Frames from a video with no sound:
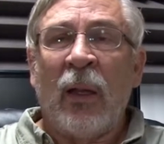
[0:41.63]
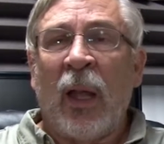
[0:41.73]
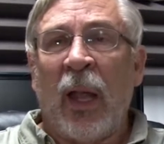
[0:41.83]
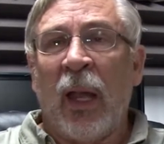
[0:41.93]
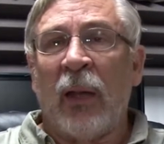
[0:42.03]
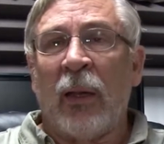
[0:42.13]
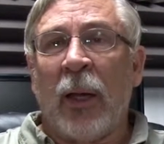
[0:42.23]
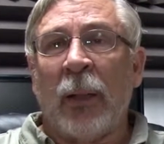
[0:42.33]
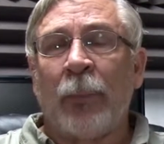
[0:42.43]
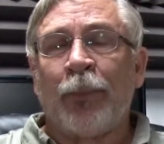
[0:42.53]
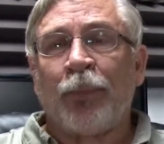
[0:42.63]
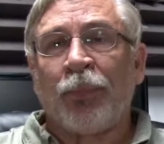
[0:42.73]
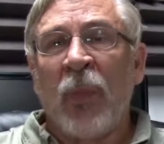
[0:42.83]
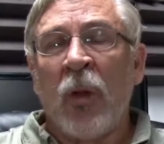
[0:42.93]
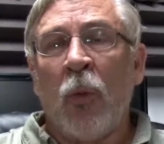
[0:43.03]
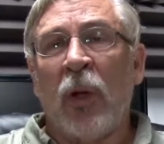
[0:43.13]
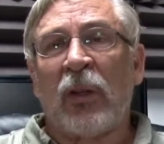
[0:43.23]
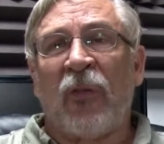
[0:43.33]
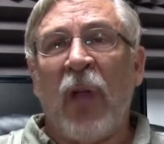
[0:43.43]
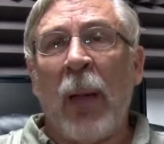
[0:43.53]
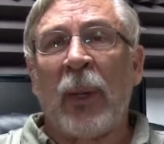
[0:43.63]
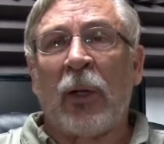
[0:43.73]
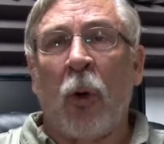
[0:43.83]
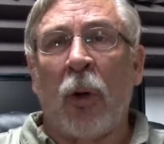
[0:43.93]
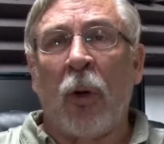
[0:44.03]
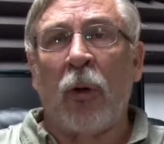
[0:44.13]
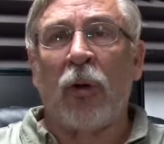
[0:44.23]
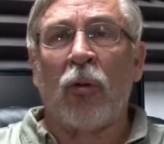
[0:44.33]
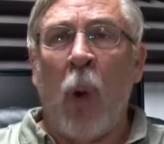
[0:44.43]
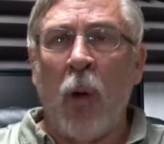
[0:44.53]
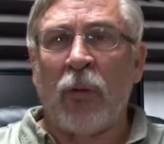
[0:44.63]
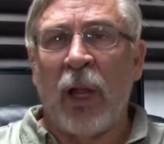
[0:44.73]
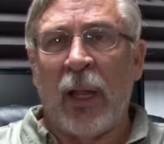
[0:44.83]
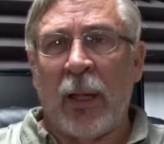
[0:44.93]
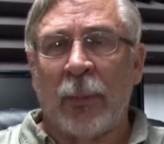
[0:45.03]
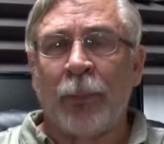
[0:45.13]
And what the family court lawyers won't tell you